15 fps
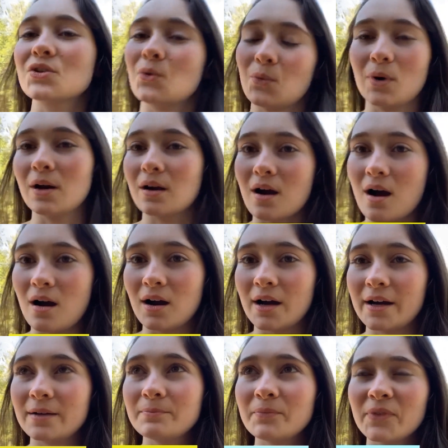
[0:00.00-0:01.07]
To work
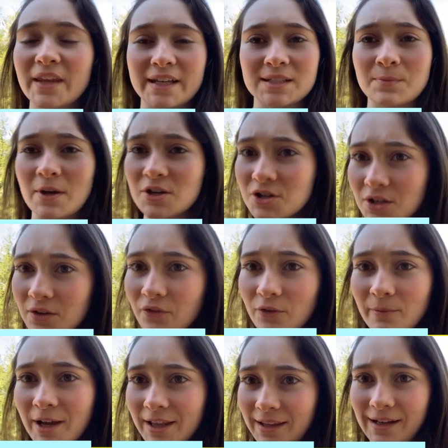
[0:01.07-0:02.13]
hard, especially for
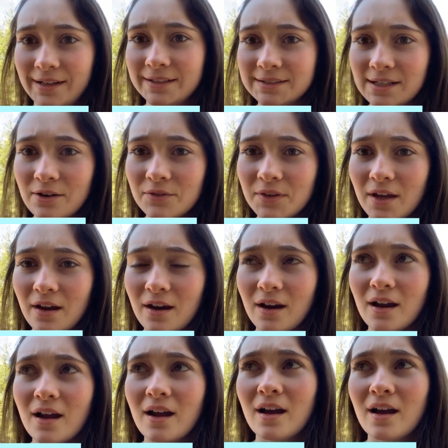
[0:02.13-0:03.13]
my ladies out there,